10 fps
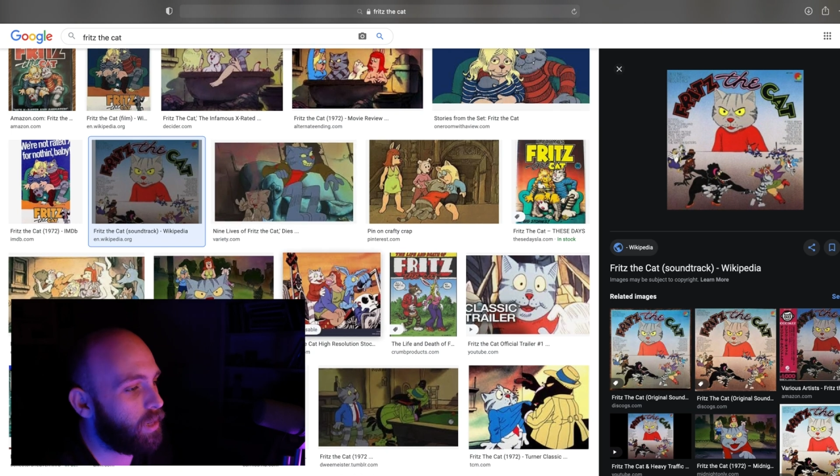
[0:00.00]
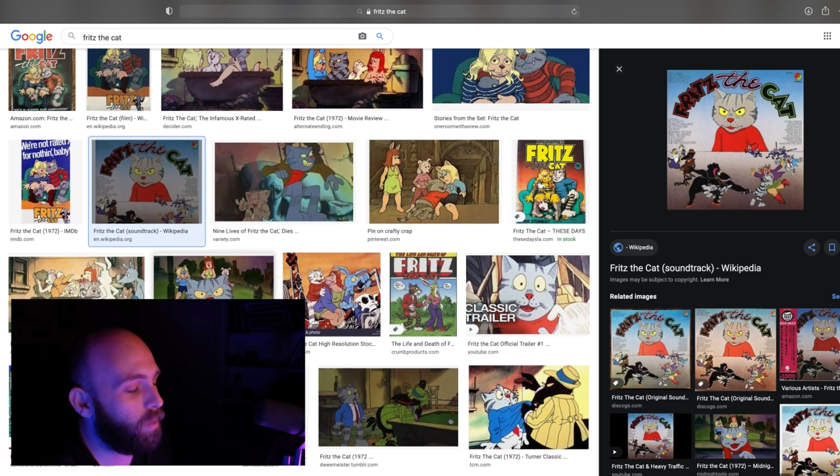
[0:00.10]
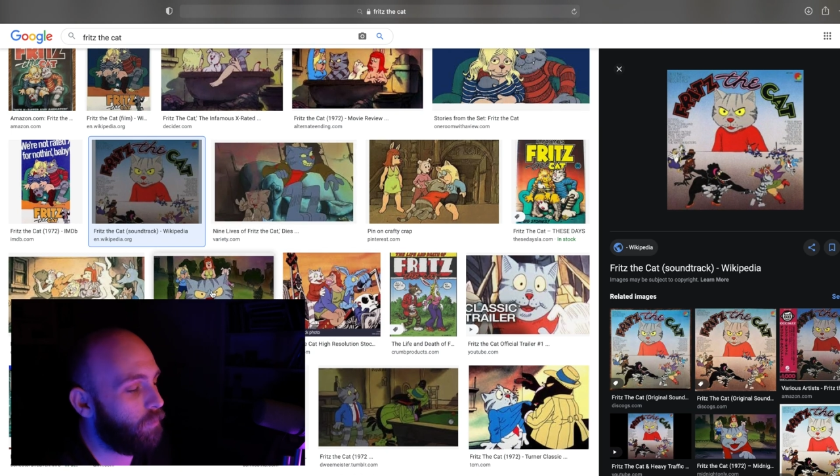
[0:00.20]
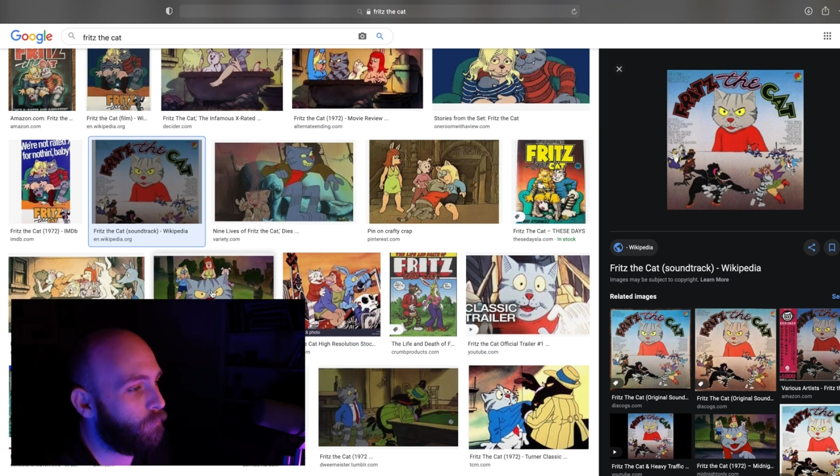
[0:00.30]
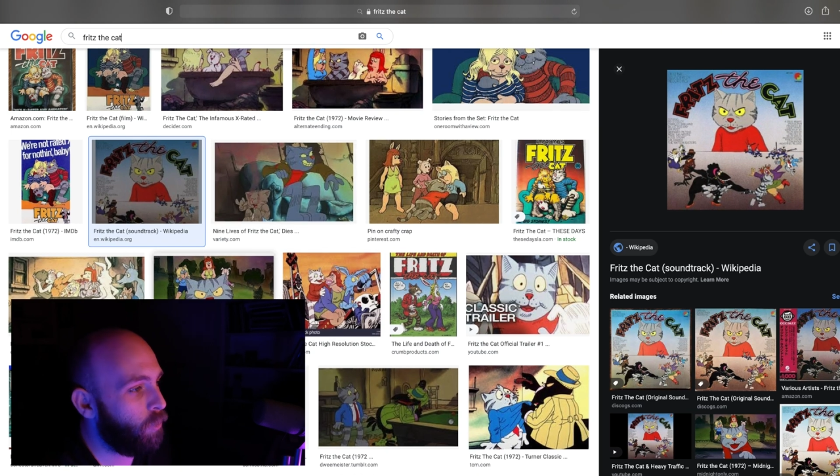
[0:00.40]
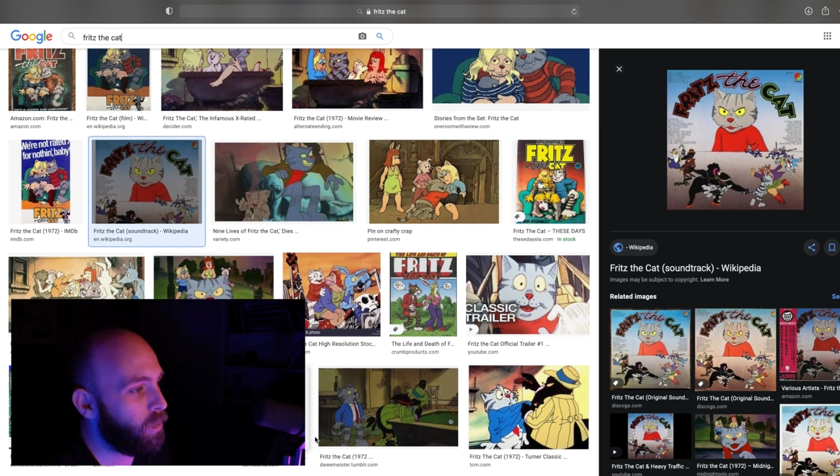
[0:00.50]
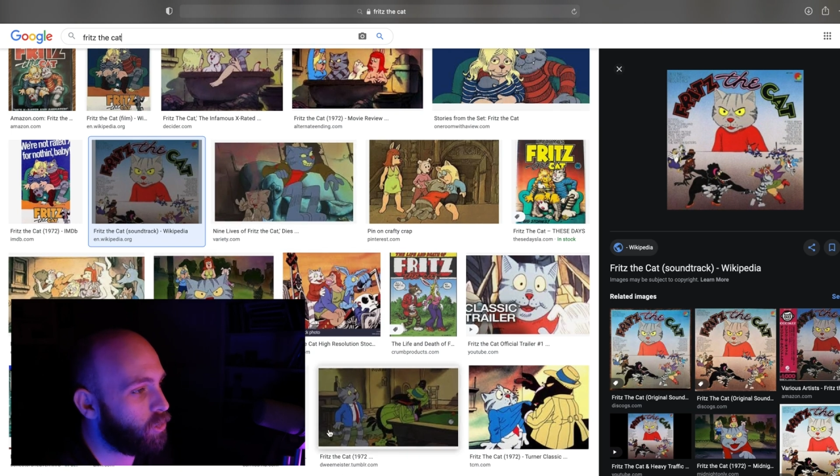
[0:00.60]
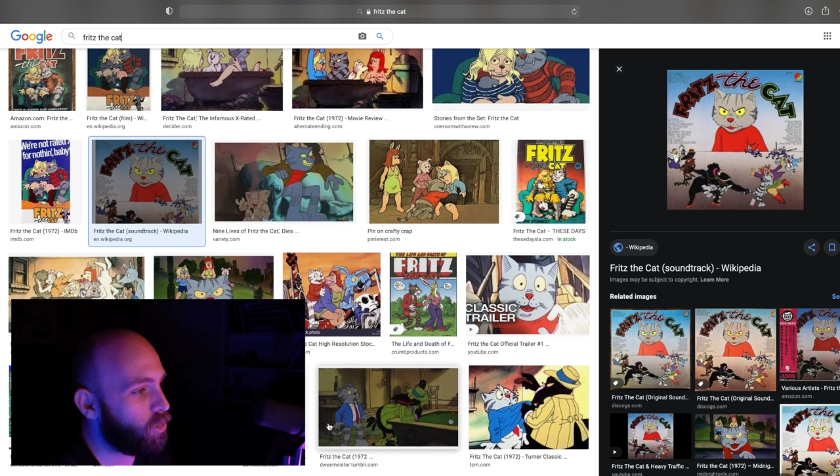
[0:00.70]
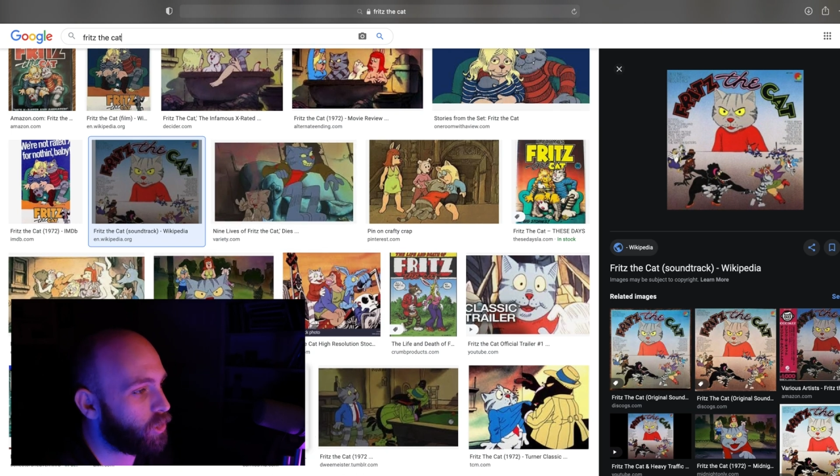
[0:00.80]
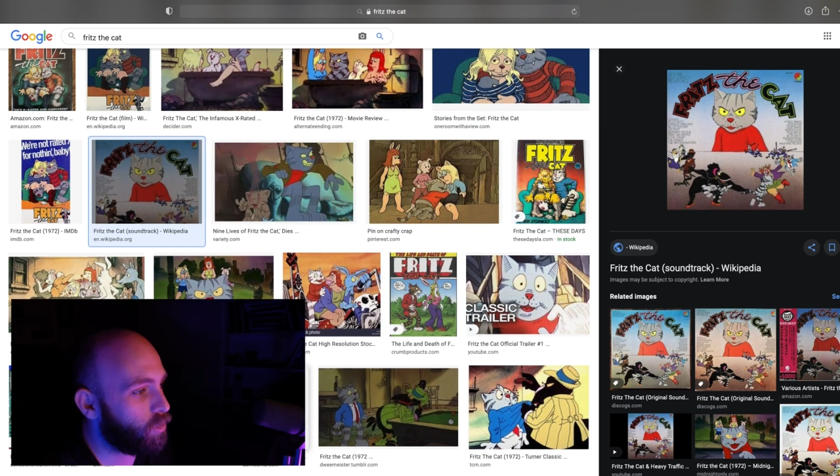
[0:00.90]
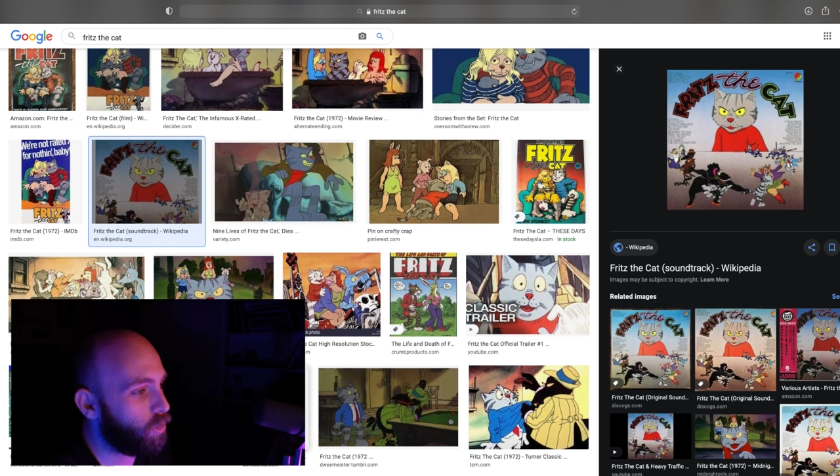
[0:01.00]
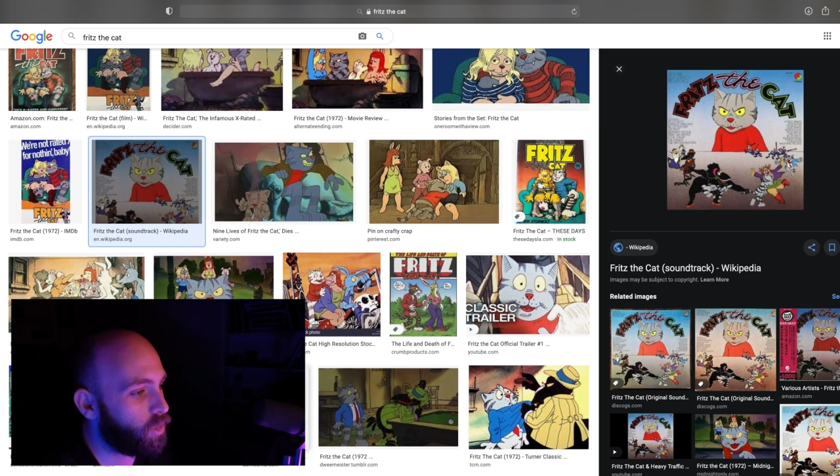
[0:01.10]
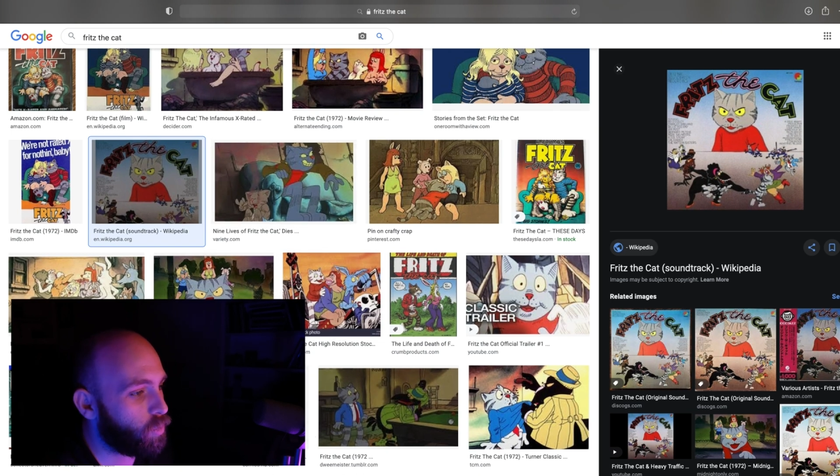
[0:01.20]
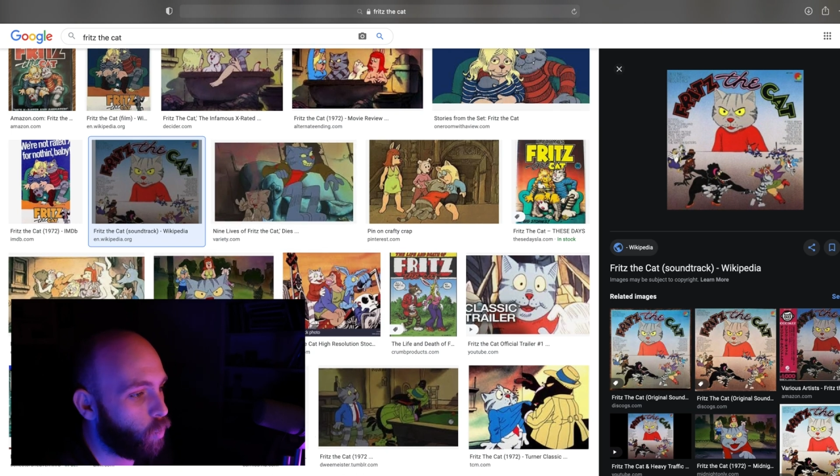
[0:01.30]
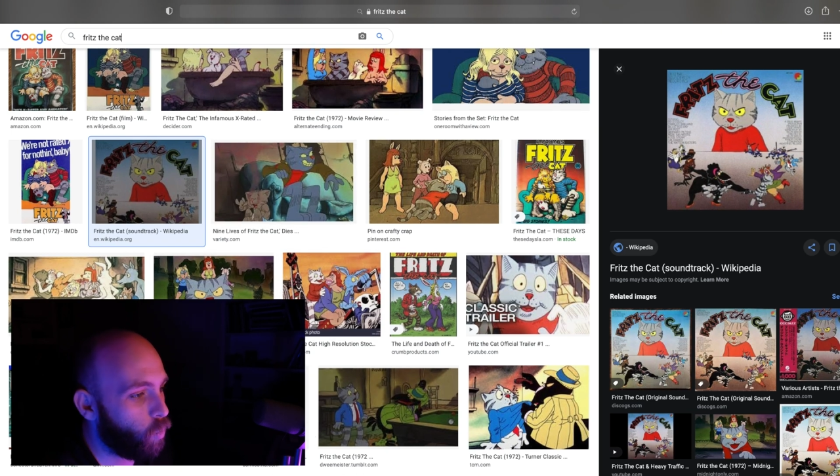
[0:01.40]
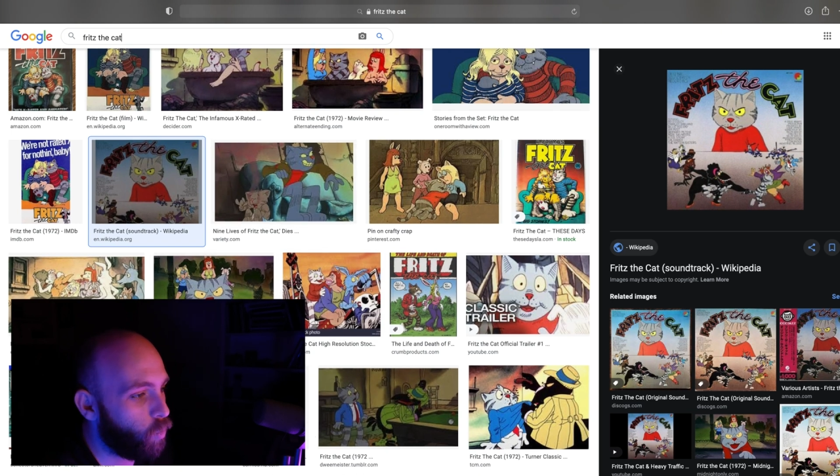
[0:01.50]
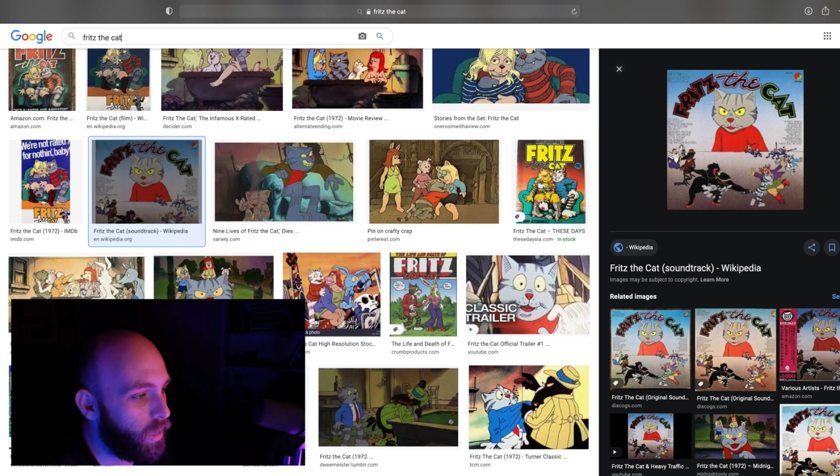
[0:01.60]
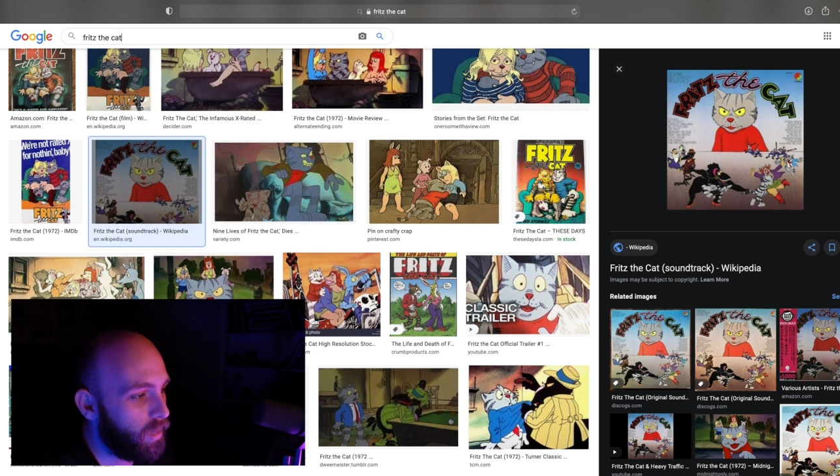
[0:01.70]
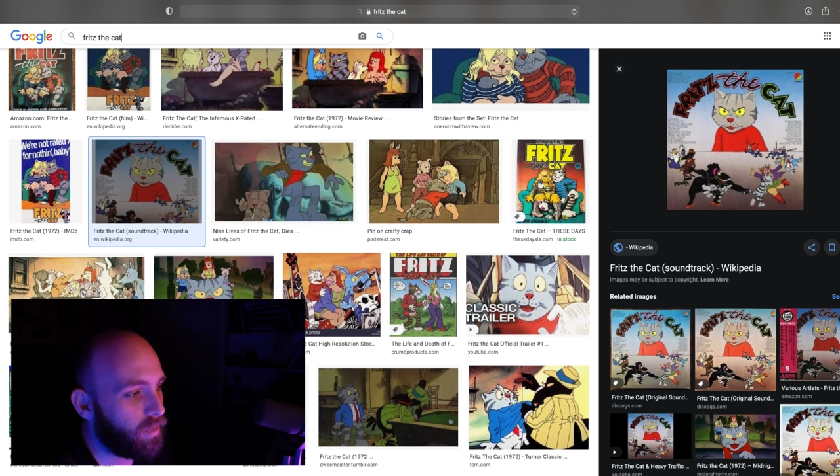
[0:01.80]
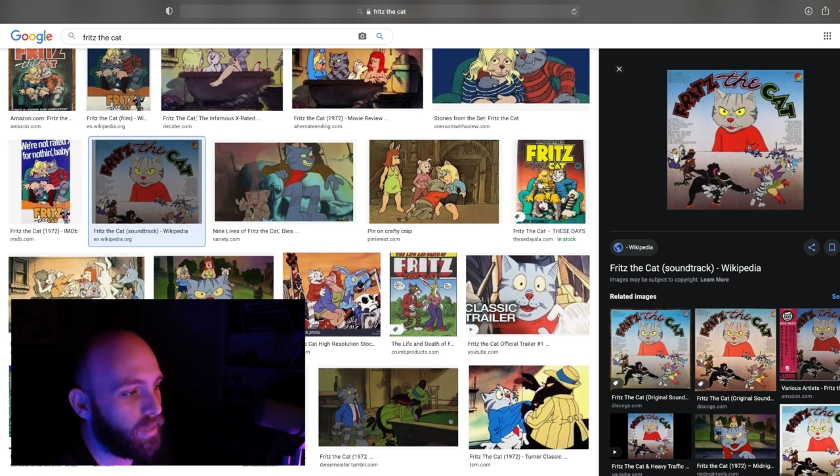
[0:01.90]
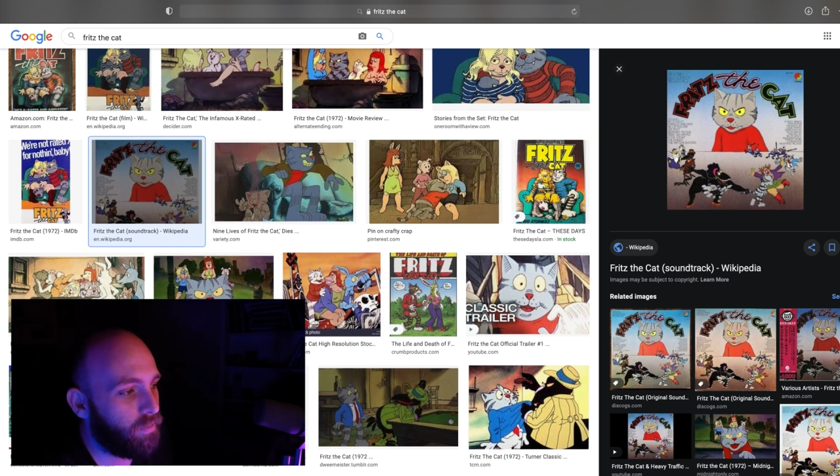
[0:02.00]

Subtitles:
Fritz just looks really